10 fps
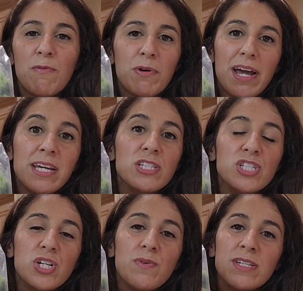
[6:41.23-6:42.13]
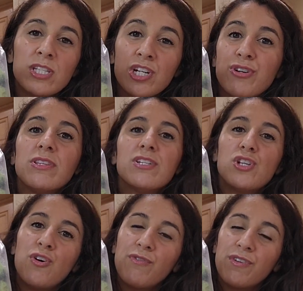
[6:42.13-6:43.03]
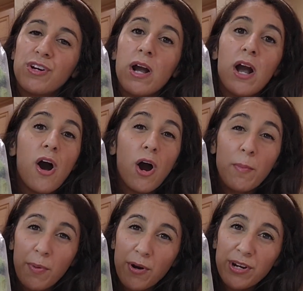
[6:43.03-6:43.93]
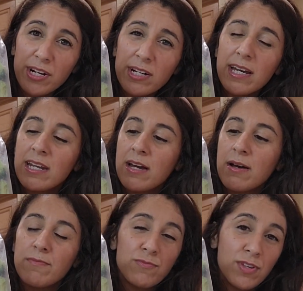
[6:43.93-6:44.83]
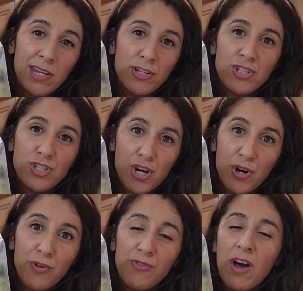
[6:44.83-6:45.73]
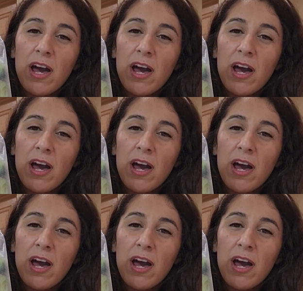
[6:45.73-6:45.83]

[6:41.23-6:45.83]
And what I can do is cook this over our burner in a stove,